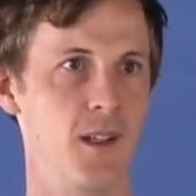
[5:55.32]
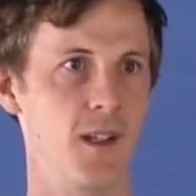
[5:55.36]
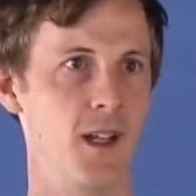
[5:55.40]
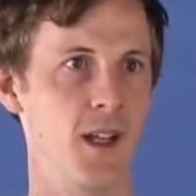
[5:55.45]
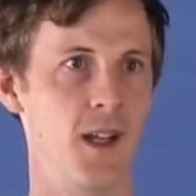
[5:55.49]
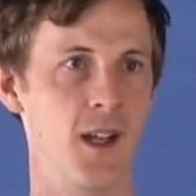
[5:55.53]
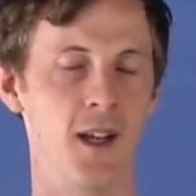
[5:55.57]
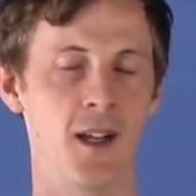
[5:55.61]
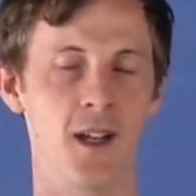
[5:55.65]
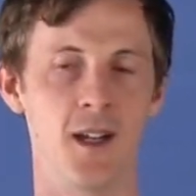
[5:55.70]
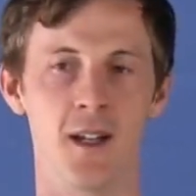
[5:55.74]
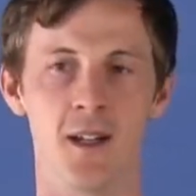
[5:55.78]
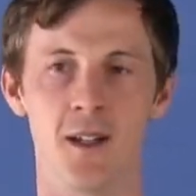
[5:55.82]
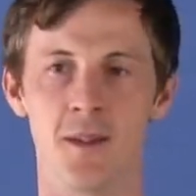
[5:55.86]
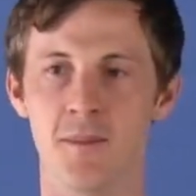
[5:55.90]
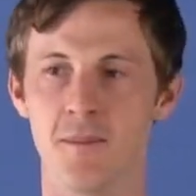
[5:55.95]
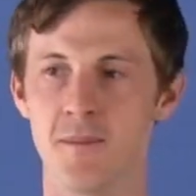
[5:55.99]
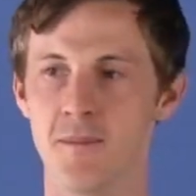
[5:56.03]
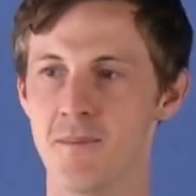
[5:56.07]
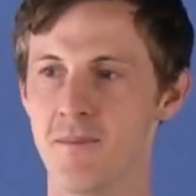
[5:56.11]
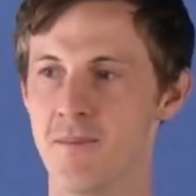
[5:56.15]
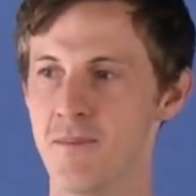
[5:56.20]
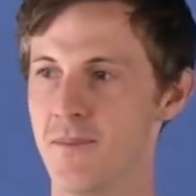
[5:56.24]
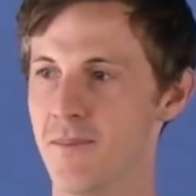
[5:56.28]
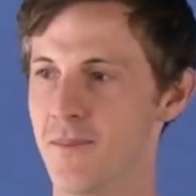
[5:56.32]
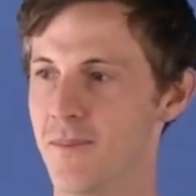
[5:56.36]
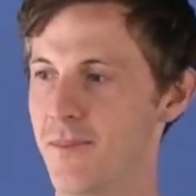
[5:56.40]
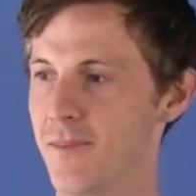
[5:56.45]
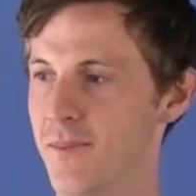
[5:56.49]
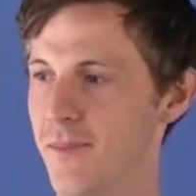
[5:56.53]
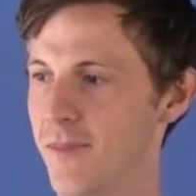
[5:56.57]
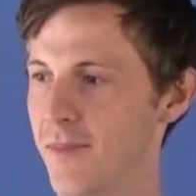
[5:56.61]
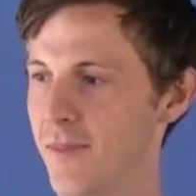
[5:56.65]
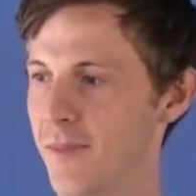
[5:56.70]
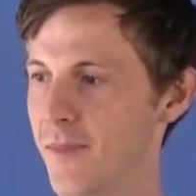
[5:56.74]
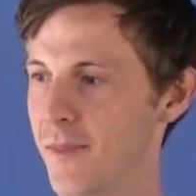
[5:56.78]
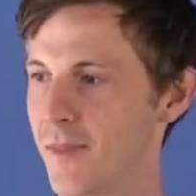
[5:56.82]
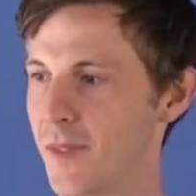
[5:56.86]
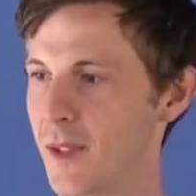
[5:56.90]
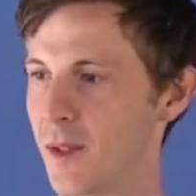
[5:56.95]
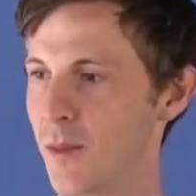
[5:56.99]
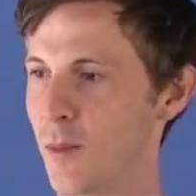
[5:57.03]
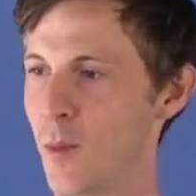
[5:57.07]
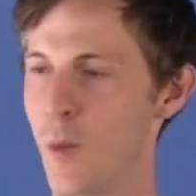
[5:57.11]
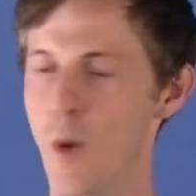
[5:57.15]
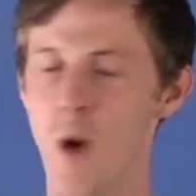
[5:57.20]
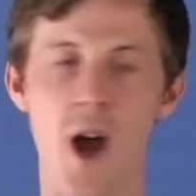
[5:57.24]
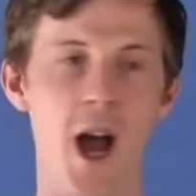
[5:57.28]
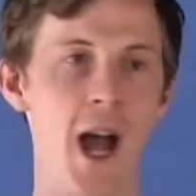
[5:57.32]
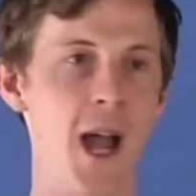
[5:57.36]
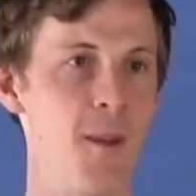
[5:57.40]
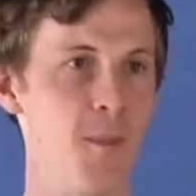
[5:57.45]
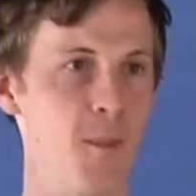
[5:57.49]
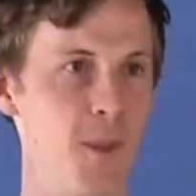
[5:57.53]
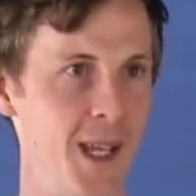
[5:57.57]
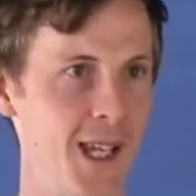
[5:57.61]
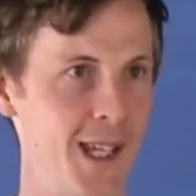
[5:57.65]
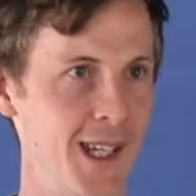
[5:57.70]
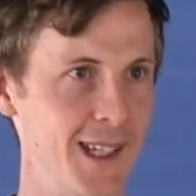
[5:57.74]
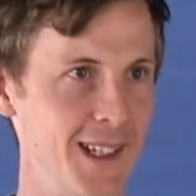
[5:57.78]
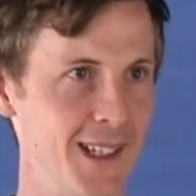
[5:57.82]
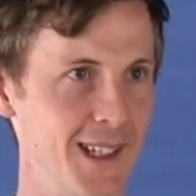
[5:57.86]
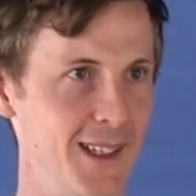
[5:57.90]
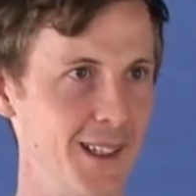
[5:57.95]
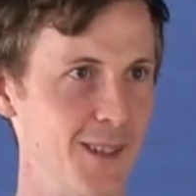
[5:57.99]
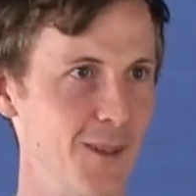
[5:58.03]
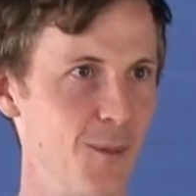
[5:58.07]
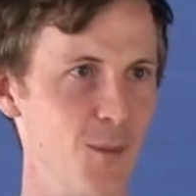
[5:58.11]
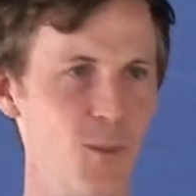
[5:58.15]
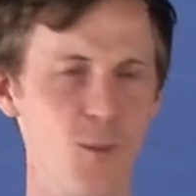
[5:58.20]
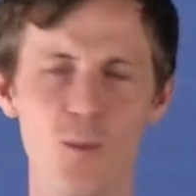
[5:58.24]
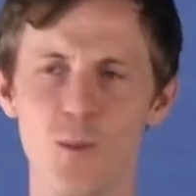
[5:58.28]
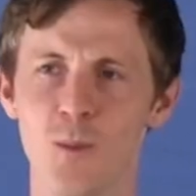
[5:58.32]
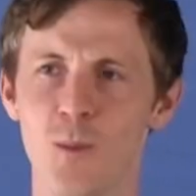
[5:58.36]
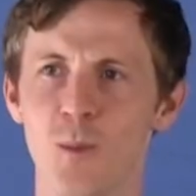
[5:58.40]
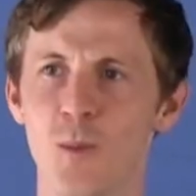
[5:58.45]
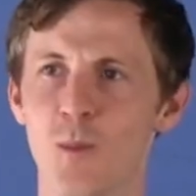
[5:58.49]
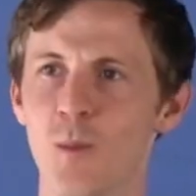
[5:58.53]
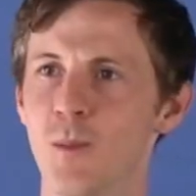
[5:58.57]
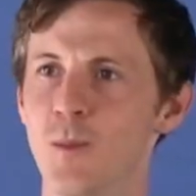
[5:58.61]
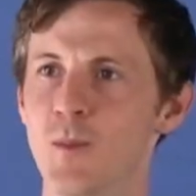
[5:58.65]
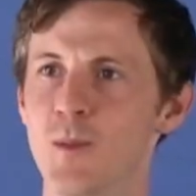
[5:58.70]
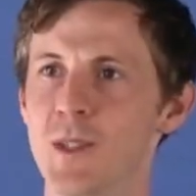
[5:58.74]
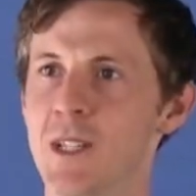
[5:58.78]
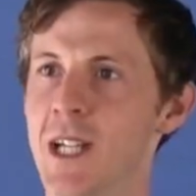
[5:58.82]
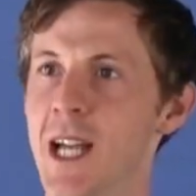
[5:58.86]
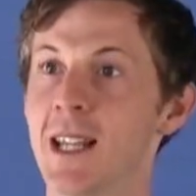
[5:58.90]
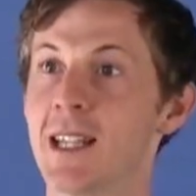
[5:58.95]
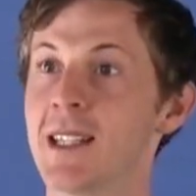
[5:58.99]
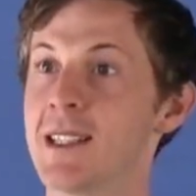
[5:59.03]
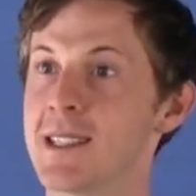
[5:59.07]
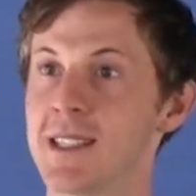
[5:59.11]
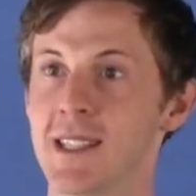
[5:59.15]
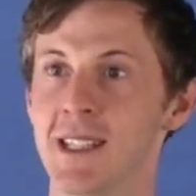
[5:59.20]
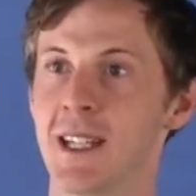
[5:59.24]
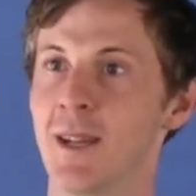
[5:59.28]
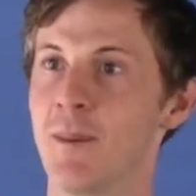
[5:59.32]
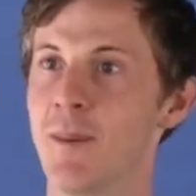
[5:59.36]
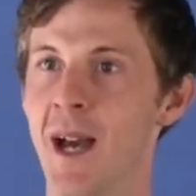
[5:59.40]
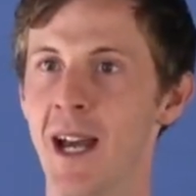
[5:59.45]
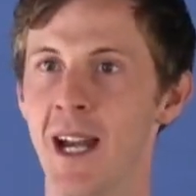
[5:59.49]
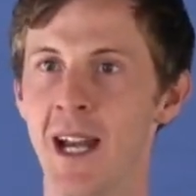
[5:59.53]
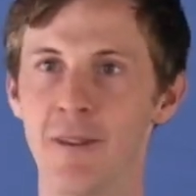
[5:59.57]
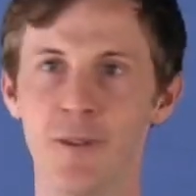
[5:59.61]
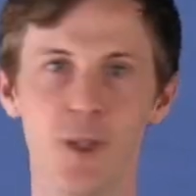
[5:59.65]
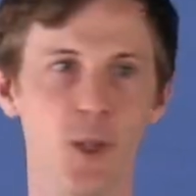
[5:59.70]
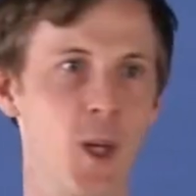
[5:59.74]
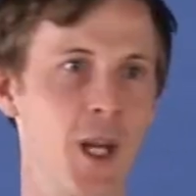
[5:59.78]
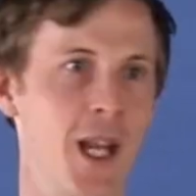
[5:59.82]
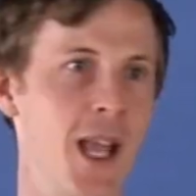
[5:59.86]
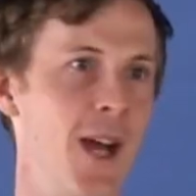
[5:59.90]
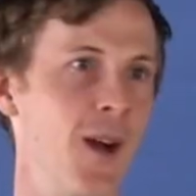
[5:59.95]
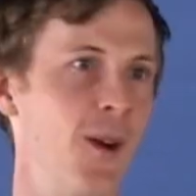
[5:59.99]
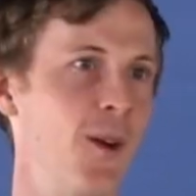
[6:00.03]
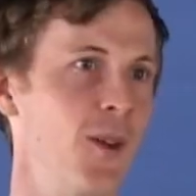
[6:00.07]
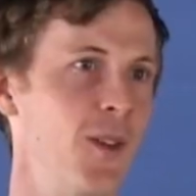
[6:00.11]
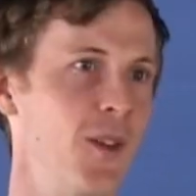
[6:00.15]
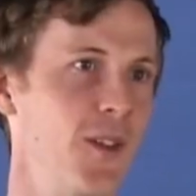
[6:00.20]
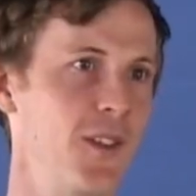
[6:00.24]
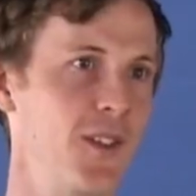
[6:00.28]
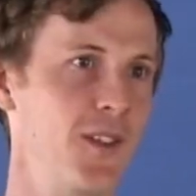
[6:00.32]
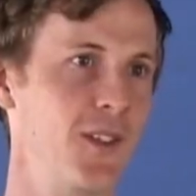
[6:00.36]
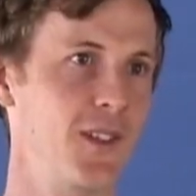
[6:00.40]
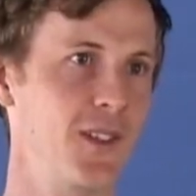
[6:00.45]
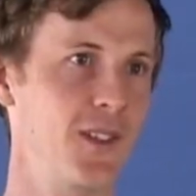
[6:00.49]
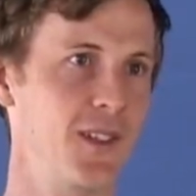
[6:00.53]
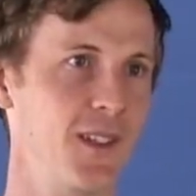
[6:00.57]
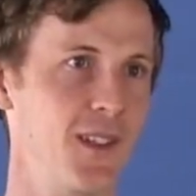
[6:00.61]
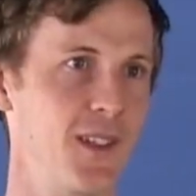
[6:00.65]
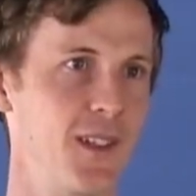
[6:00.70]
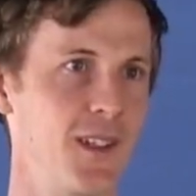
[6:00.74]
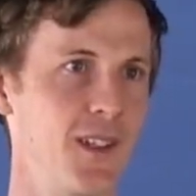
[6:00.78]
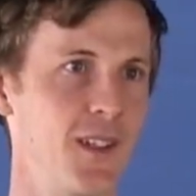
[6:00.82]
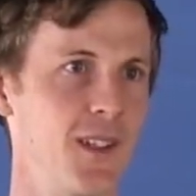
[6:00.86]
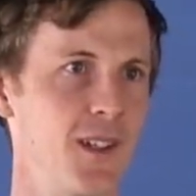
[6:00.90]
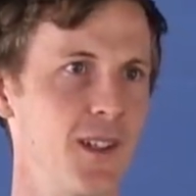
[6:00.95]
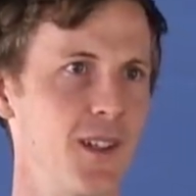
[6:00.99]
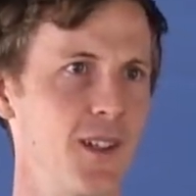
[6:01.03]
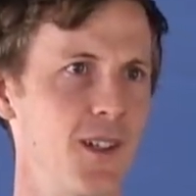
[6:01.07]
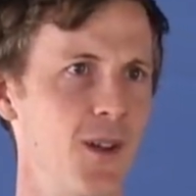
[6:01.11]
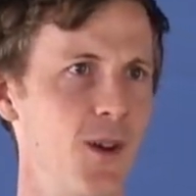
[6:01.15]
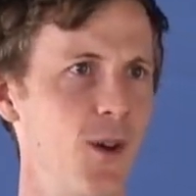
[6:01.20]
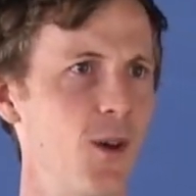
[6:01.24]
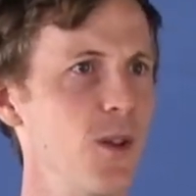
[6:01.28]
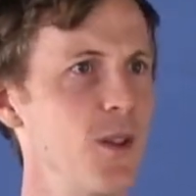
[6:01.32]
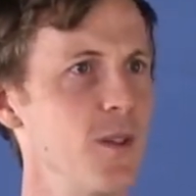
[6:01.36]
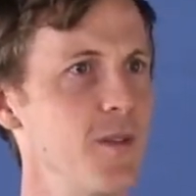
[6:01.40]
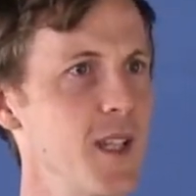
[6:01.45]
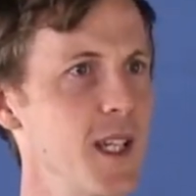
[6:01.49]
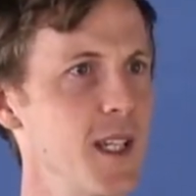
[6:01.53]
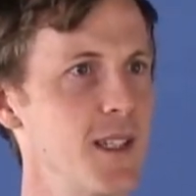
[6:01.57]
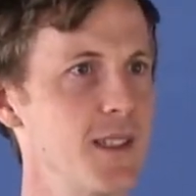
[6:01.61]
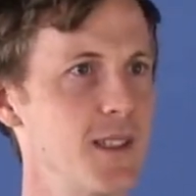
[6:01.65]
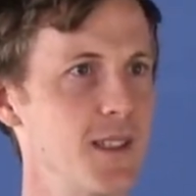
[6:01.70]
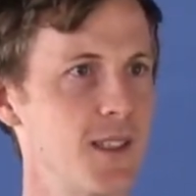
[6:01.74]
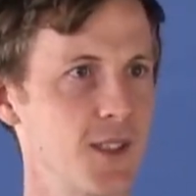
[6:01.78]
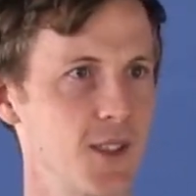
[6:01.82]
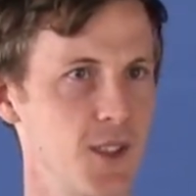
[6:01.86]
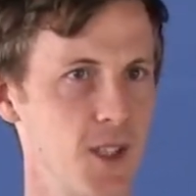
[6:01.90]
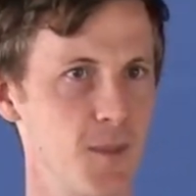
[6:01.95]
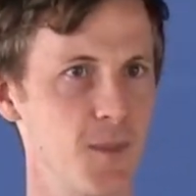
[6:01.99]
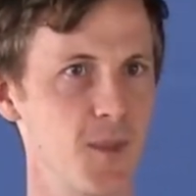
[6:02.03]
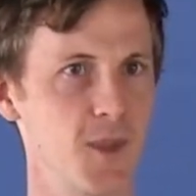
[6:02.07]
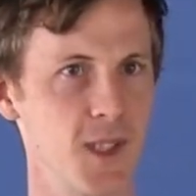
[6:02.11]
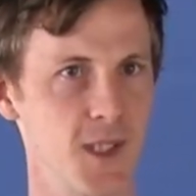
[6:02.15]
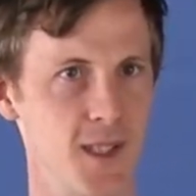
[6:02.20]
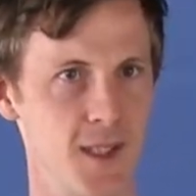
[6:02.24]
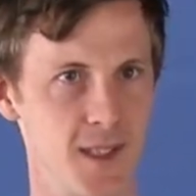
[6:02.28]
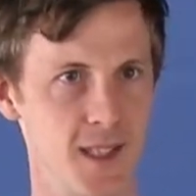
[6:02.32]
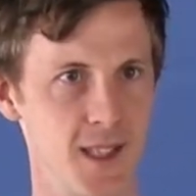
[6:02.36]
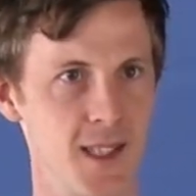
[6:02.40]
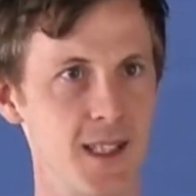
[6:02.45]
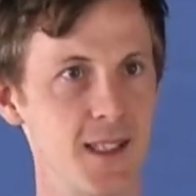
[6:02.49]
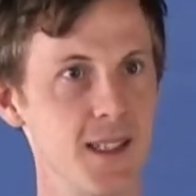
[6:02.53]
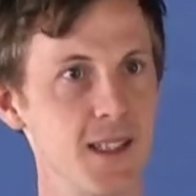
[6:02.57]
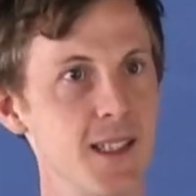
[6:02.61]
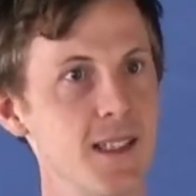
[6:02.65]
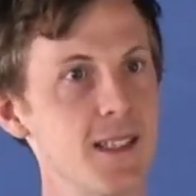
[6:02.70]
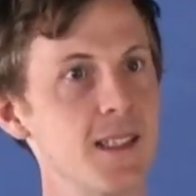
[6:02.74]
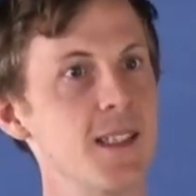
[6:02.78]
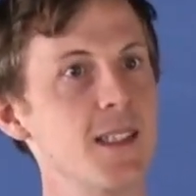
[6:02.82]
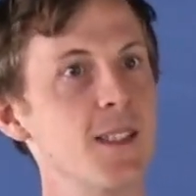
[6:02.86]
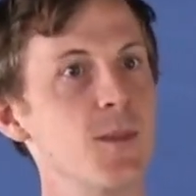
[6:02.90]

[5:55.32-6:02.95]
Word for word: Um, why me, jealousy about everyone else. All of these descriptions. th this